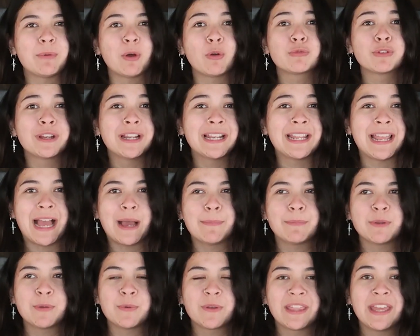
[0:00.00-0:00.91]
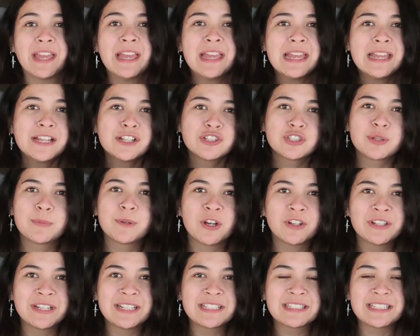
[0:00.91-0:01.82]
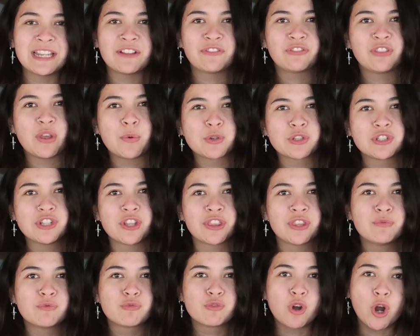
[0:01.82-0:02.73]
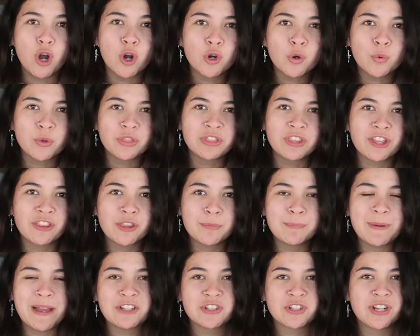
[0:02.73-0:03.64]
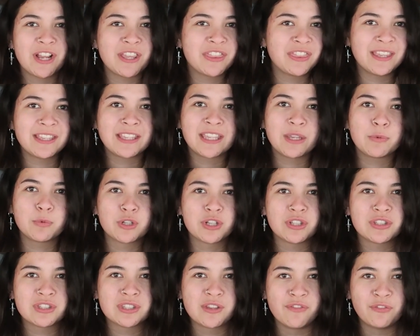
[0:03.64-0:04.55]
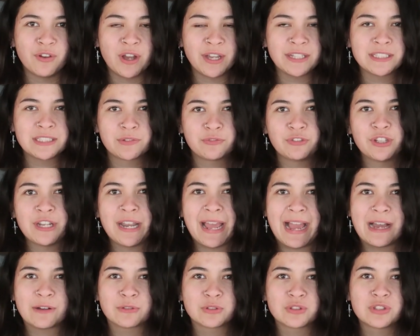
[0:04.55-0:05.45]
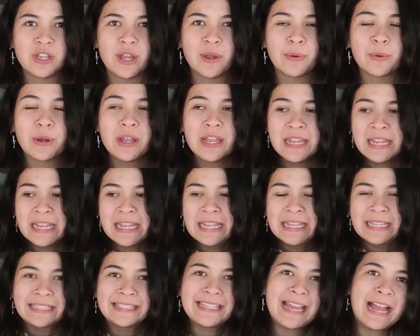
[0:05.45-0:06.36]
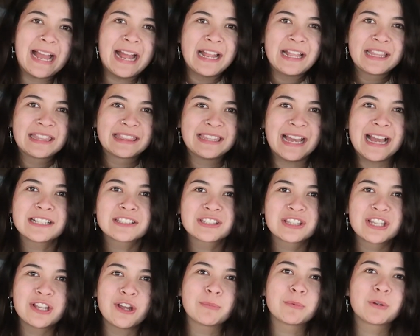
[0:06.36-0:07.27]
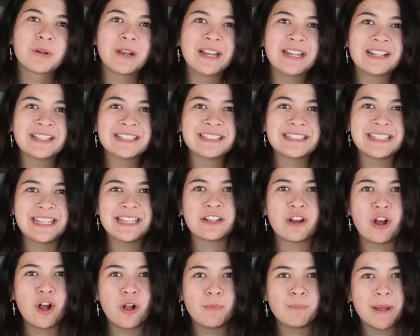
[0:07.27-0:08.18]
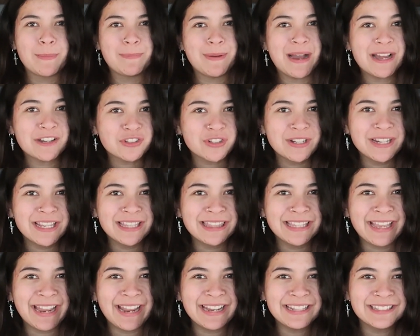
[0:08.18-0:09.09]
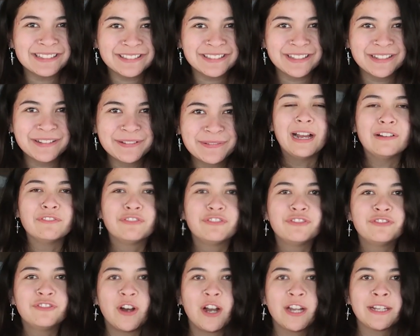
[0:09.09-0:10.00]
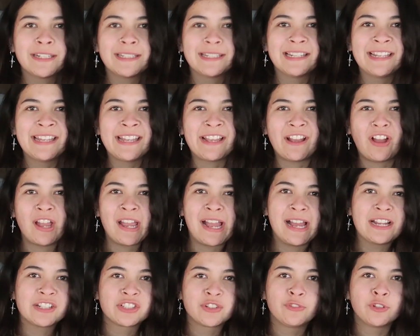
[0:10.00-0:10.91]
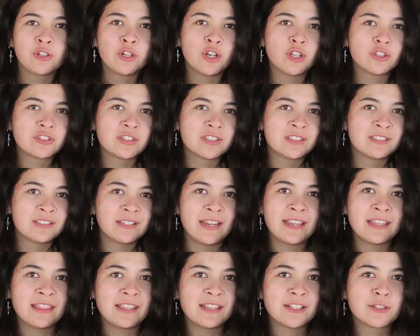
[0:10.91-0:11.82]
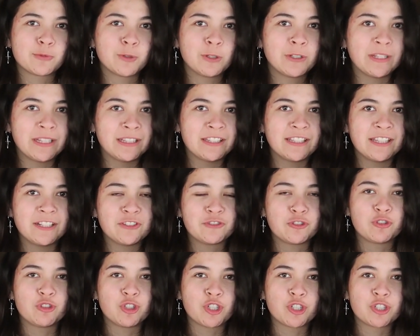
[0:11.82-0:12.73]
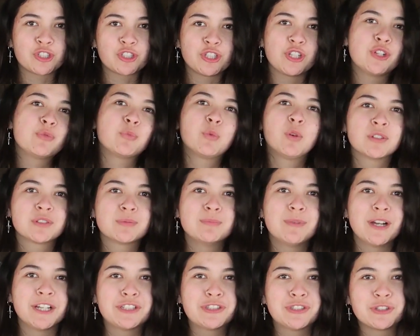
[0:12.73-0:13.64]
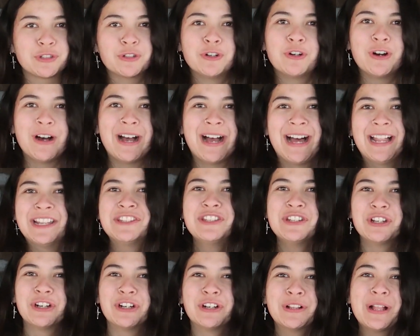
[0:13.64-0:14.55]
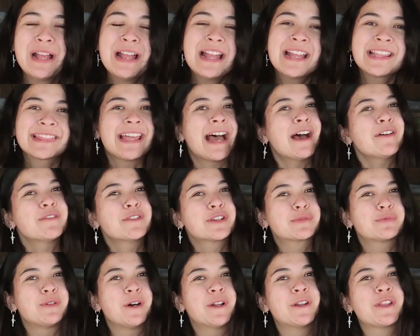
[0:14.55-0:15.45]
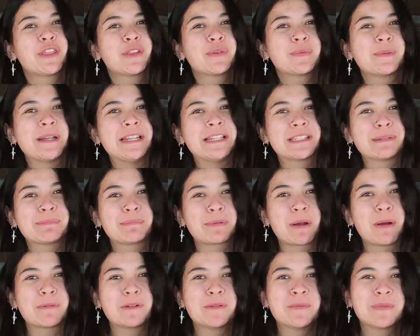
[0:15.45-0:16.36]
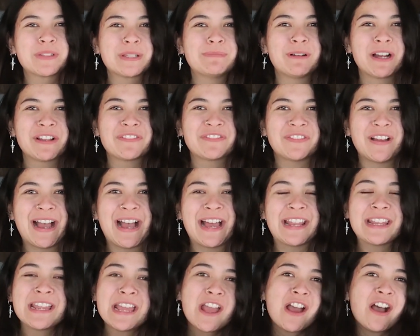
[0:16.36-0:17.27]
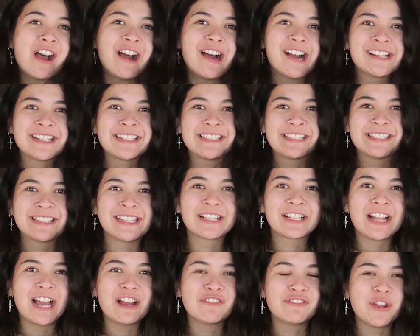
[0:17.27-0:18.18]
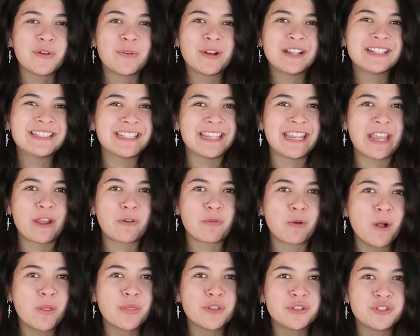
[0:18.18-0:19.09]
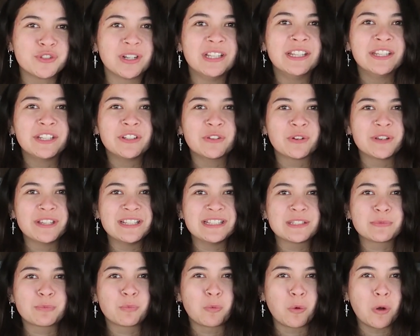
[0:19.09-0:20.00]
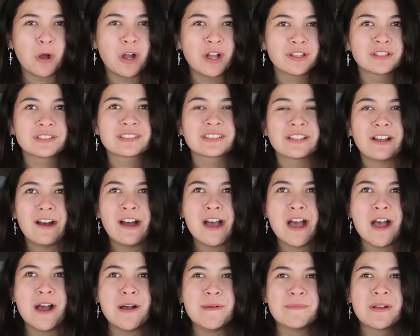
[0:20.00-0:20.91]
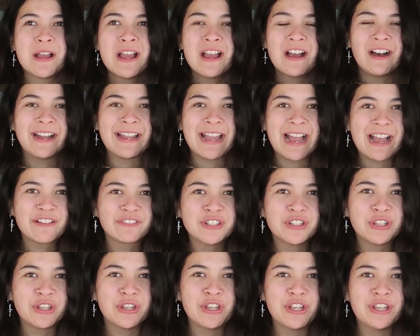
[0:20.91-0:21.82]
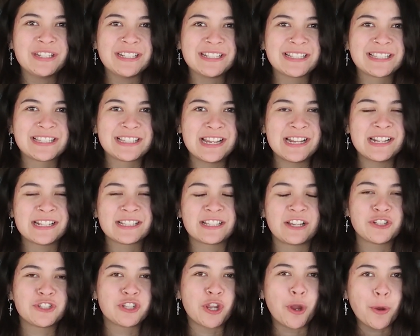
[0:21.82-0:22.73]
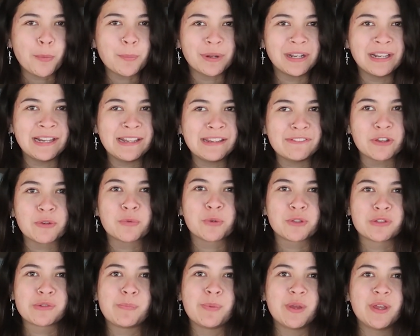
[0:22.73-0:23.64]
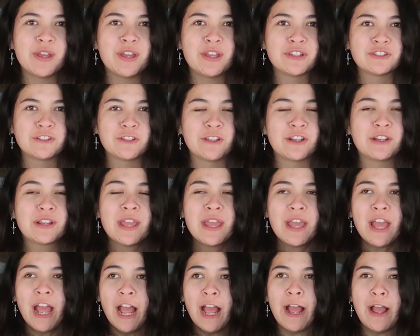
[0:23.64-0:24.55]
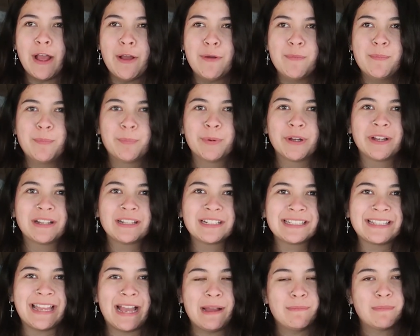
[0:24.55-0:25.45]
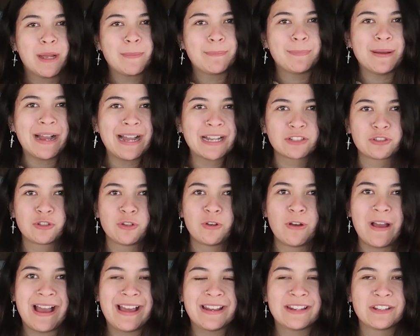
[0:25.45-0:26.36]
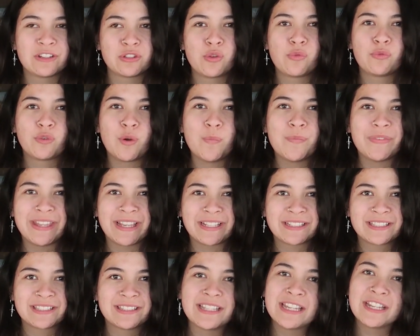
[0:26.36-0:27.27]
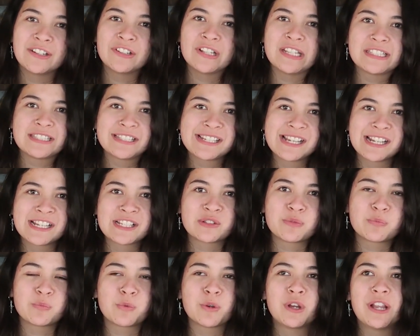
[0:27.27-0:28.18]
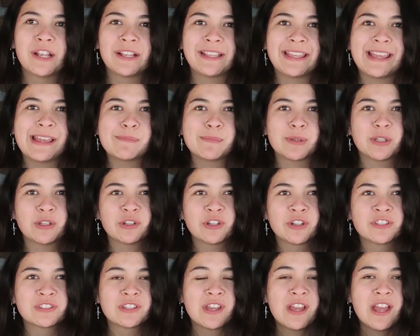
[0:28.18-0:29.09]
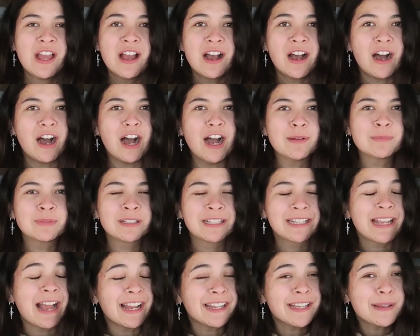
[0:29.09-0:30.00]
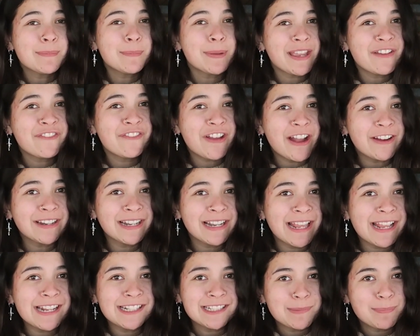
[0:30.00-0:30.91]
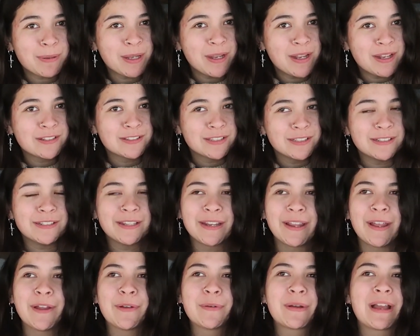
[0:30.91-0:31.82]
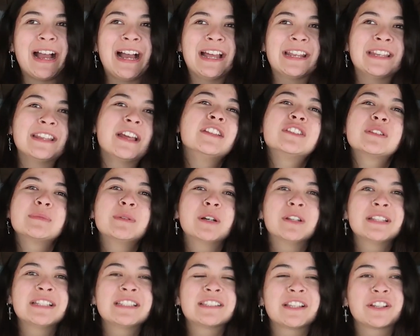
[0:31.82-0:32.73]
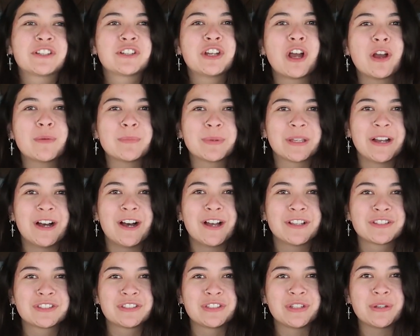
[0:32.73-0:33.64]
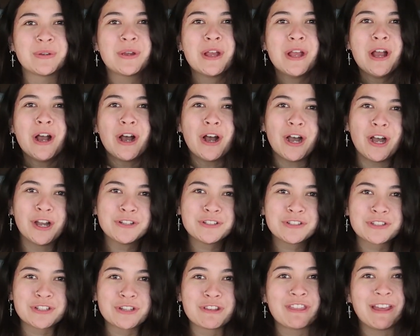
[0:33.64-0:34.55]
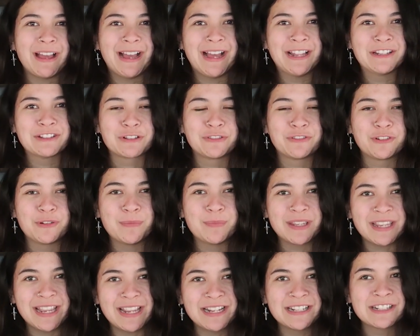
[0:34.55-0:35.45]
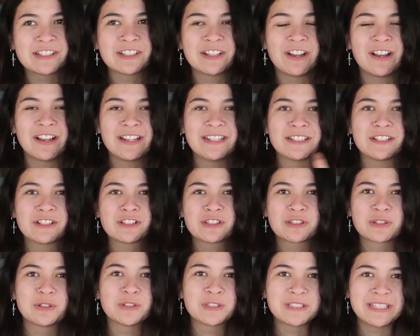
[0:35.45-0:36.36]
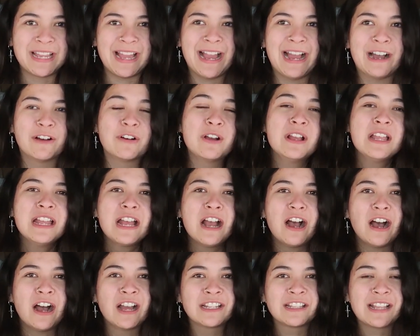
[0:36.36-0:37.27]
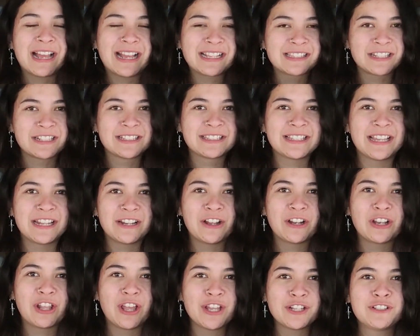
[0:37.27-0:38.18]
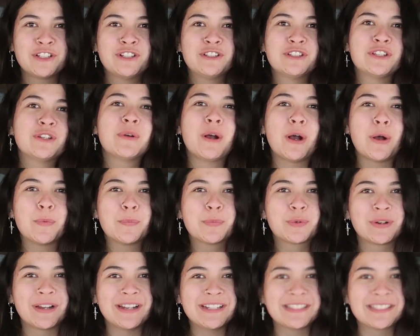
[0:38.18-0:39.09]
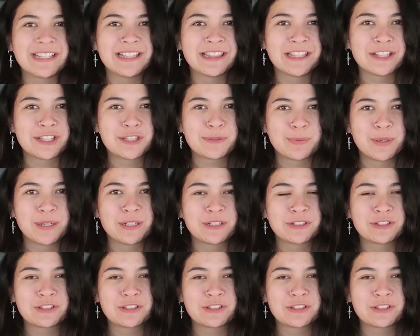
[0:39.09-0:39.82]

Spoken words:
but really happy with it. To be honest, if there was nothing wrong with the other battery, I think it would have sufficed for now. So yeah, that's the upgrade I did on my battery in the end. And finally, I actually forgot to say this one in the introduction, was my door handle. That was one of the winter problems in my van. I still have no idea what the drilling noise was. I haven't heard it since. I don't believe it was a person. But yeah, my back door handle from the exterior still isn't working because I can be a very lazy person, you know, and to be honest, I can't be asked to undo the handle from the inside and sort it out. As I said, I like to do upgrades in the spring,